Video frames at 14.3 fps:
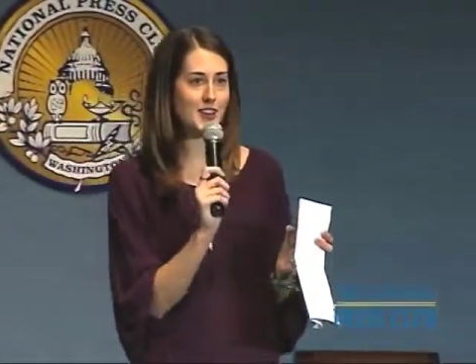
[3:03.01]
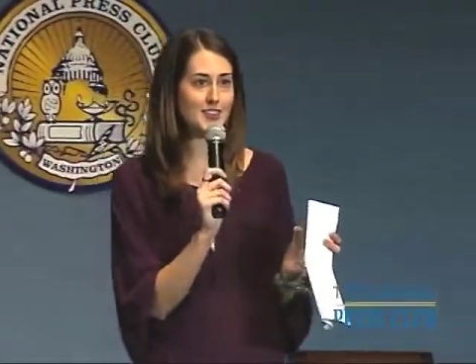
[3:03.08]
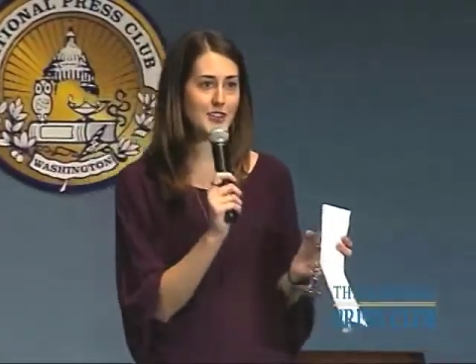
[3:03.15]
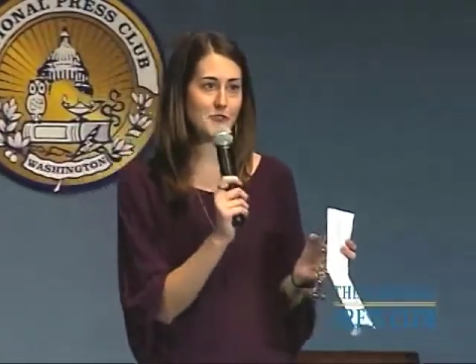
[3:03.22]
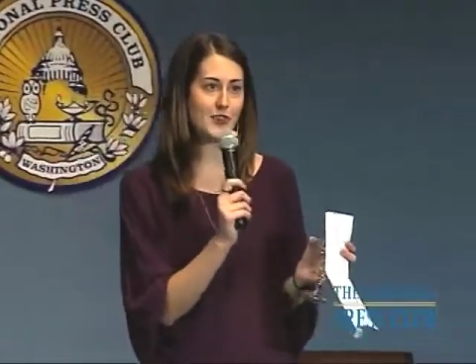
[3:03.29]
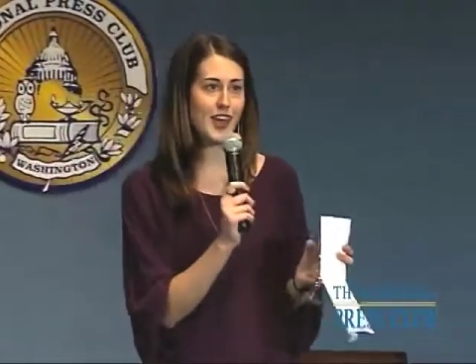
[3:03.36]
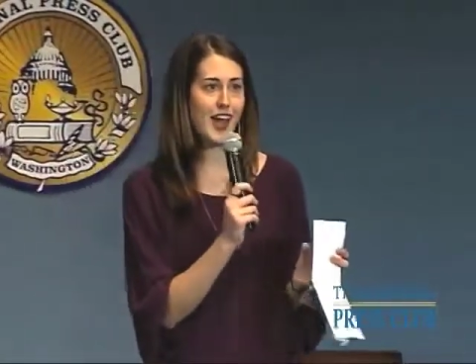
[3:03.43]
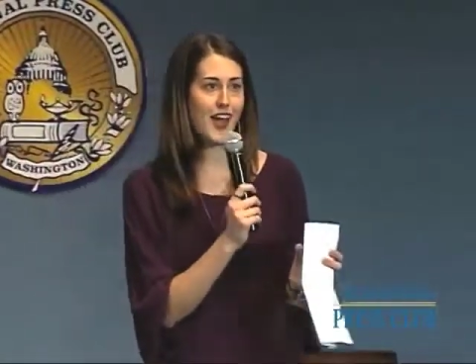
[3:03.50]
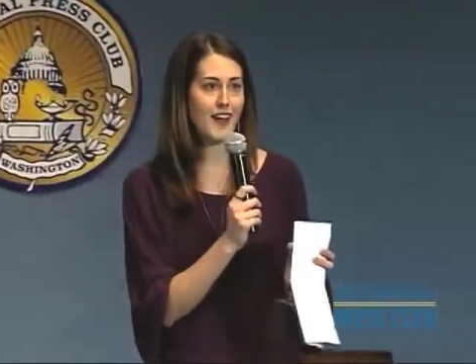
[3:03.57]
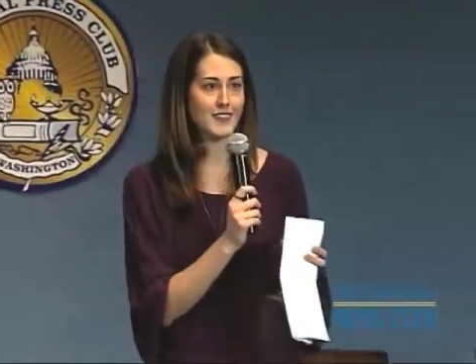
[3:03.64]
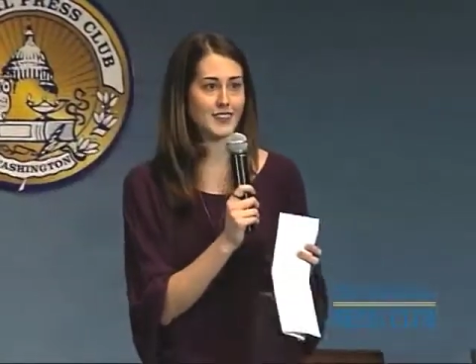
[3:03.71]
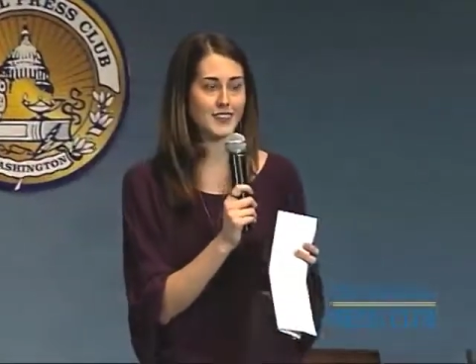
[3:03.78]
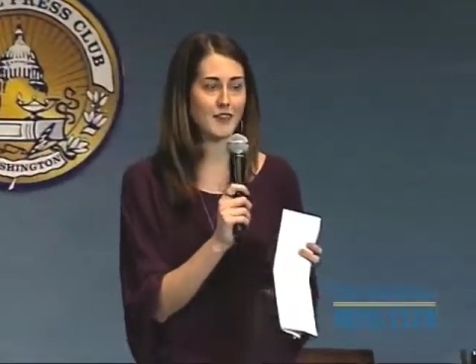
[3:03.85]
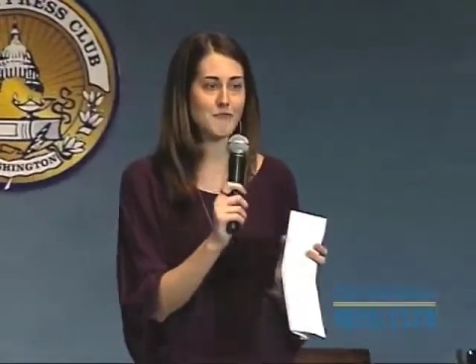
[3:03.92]
Does anyone
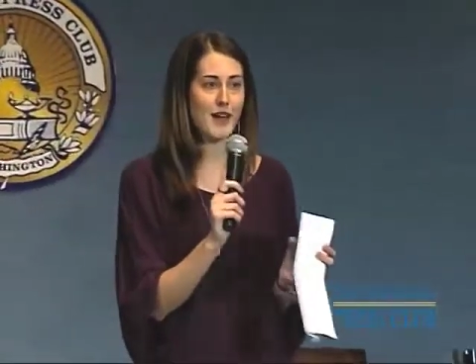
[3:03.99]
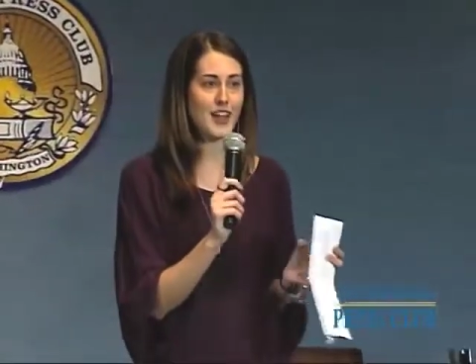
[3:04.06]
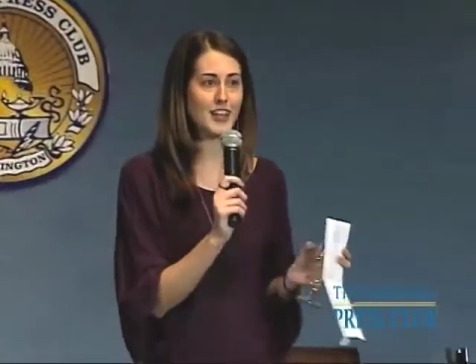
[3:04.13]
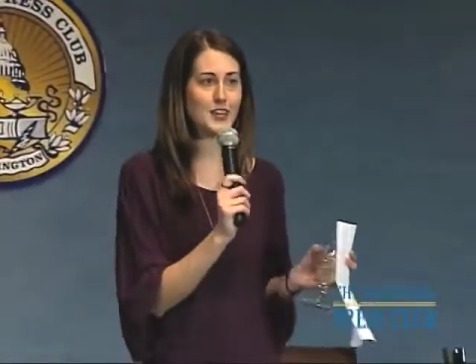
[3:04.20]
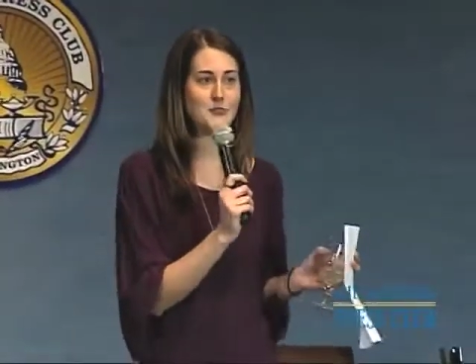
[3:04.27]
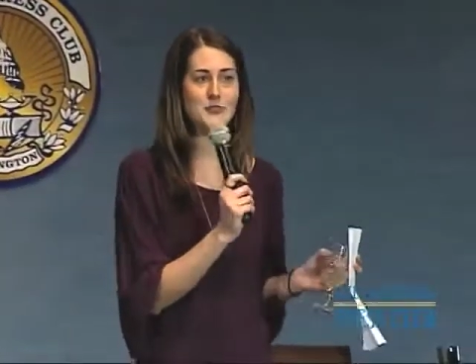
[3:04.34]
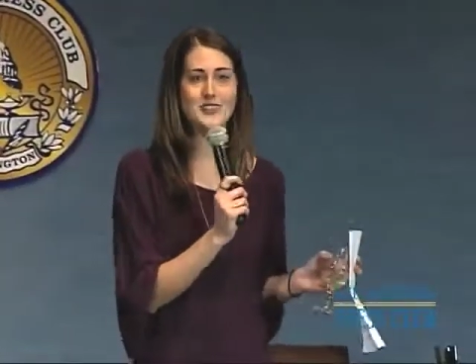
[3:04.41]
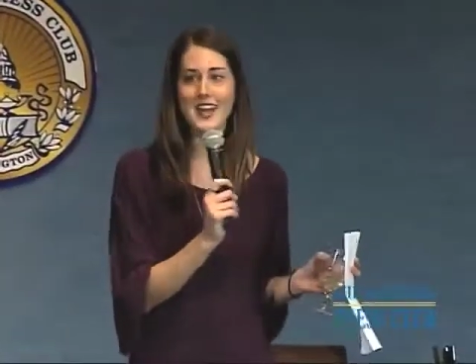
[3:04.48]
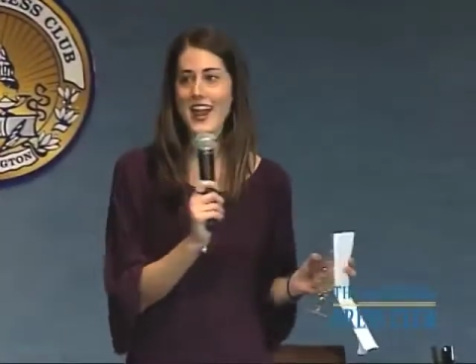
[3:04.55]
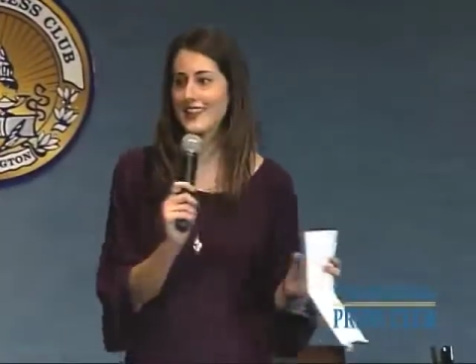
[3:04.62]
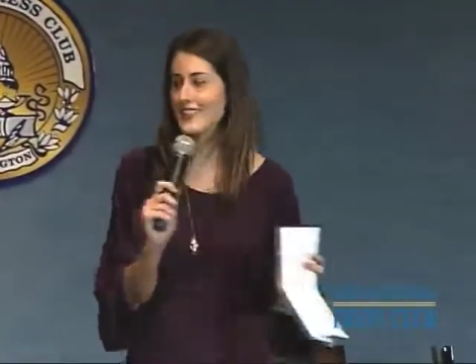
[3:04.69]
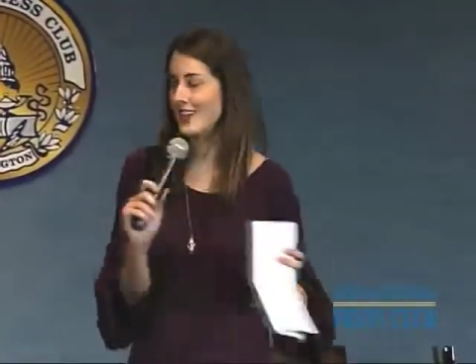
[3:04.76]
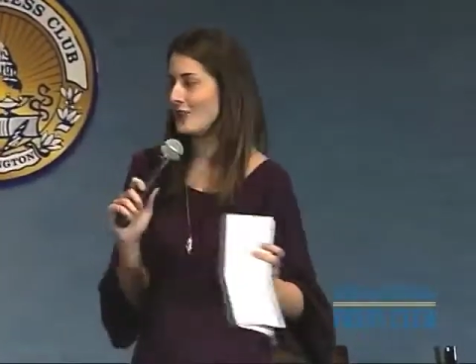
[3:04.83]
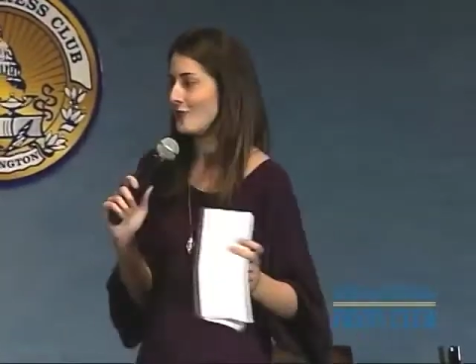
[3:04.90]
have a bilingual
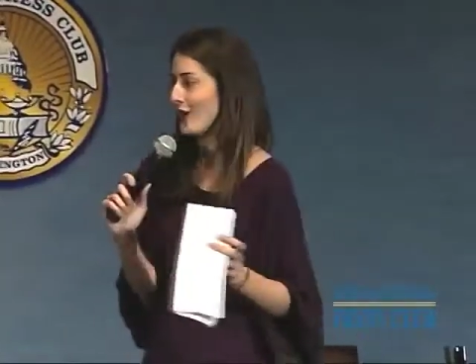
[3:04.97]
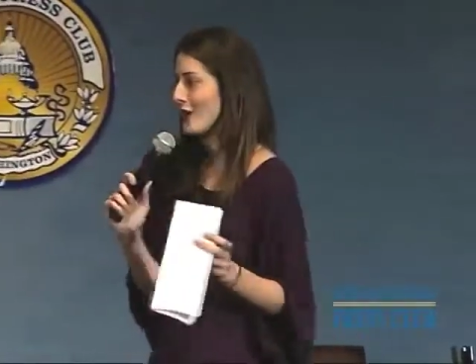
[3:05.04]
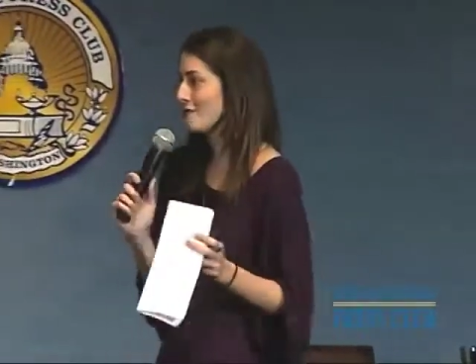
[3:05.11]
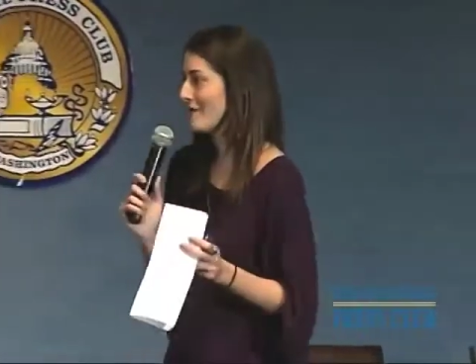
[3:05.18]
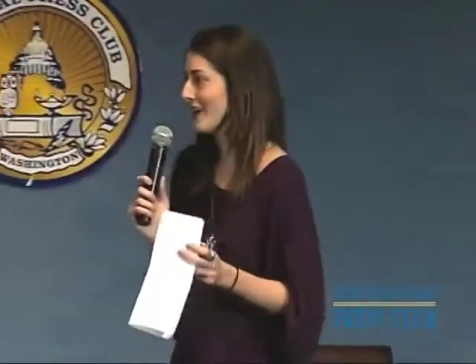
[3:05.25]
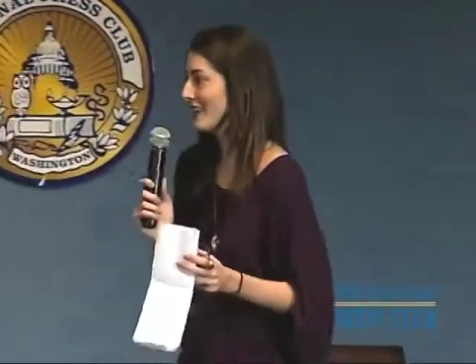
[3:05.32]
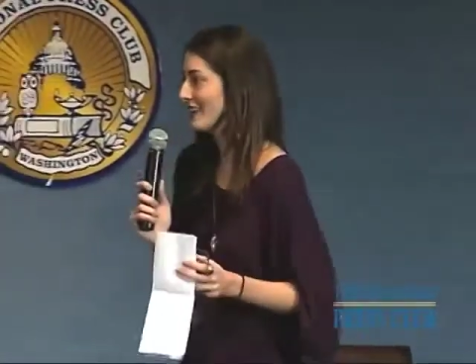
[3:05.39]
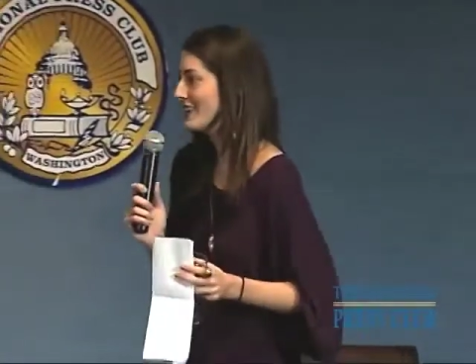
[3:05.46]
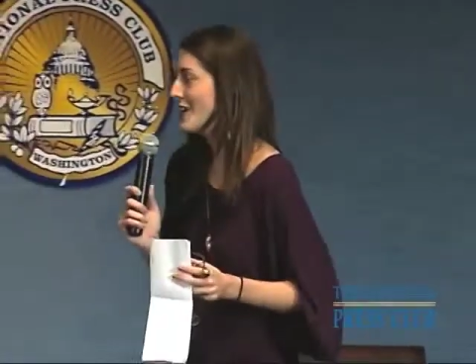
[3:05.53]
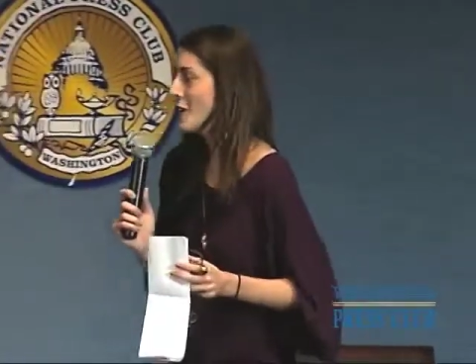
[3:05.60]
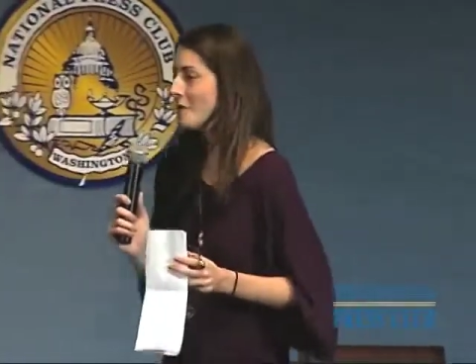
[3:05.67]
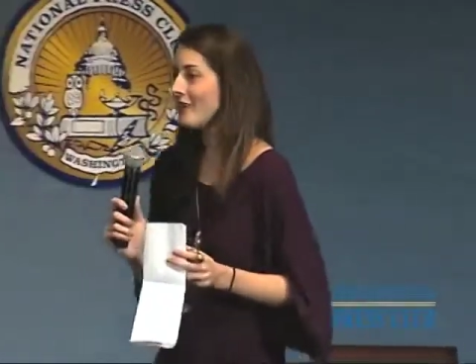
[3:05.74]
nanny they could recommend?